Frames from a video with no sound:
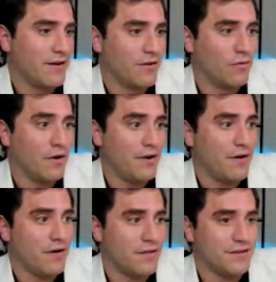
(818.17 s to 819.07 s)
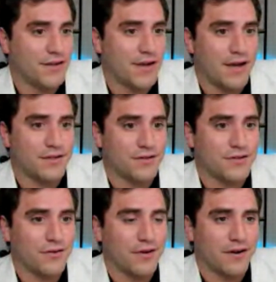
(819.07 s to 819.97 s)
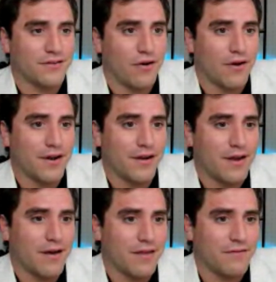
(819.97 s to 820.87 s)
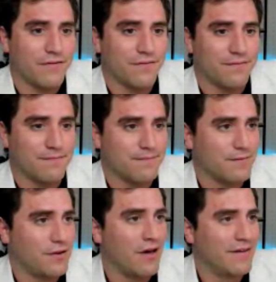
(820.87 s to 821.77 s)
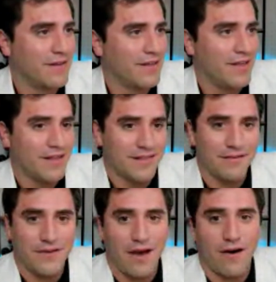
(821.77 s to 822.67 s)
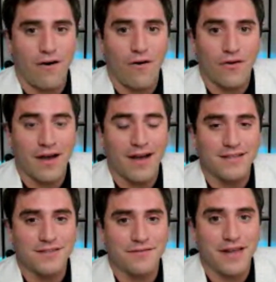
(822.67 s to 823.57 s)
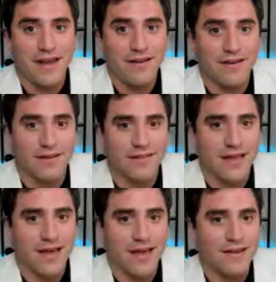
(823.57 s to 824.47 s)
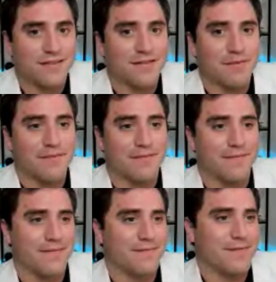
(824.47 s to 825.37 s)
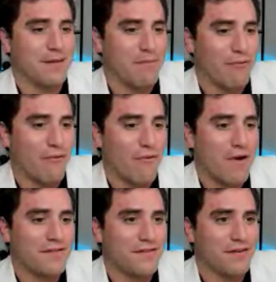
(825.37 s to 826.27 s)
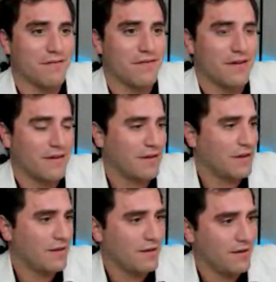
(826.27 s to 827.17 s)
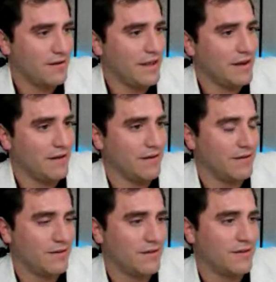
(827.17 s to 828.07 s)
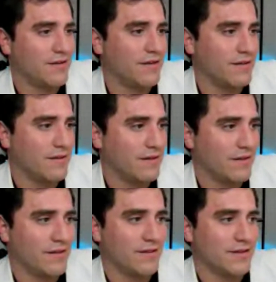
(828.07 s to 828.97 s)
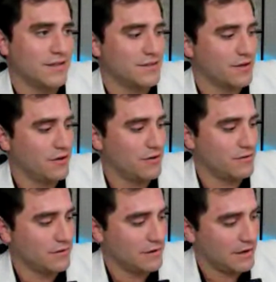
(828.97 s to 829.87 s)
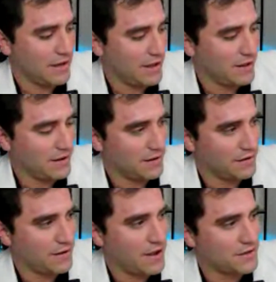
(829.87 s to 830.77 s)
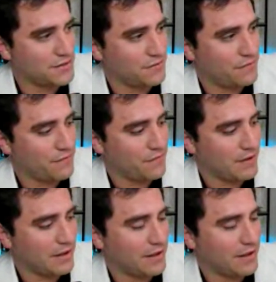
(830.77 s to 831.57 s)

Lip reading: No wonder these guys are so good at targeting now. They've got all kinds of data. That is some impressive data. So, guys, if